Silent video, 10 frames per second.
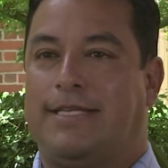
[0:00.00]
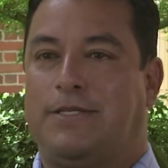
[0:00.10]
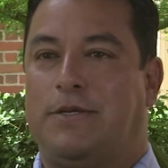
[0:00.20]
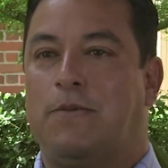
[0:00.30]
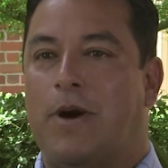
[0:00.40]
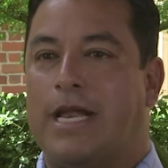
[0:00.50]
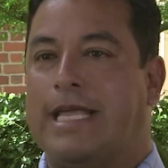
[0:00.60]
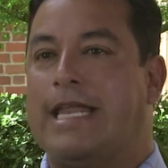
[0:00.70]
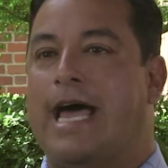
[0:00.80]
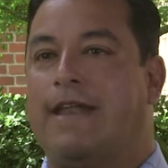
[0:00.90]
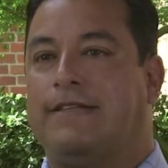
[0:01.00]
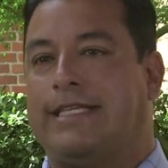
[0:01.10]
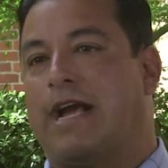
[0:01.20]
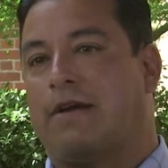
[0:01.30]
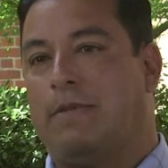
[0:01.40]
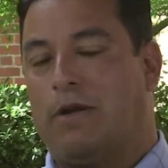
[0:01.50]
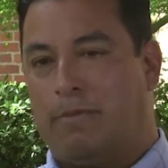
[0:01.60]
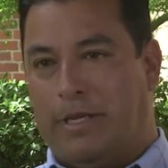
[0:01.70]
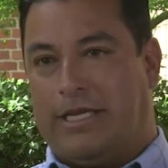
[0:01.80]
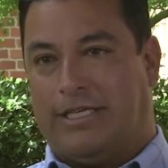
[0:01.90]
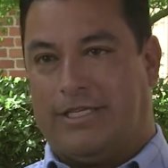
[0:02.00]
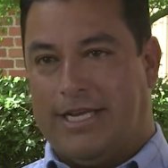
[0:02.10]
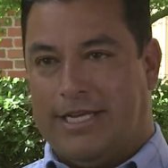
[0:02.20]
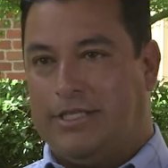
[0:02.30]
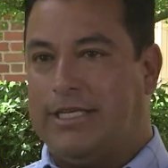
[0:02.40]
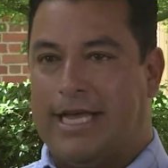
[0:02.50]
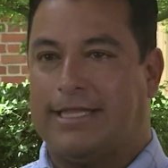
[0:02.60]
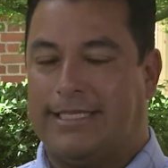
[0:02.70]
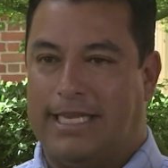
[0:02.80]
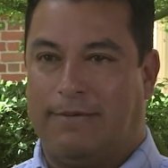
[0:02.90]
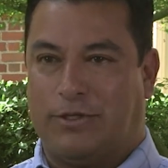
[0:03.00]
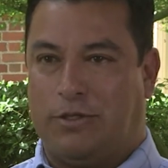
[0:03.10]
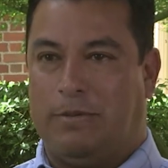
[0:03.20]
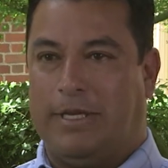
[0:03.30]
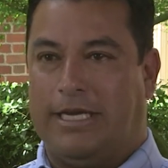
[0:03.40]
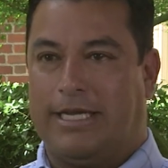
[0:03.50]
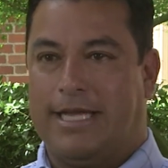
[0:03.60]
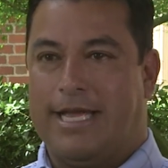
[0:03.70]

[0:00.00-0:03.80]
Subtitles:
to want to get out of Sacramento because she thought the city was too big.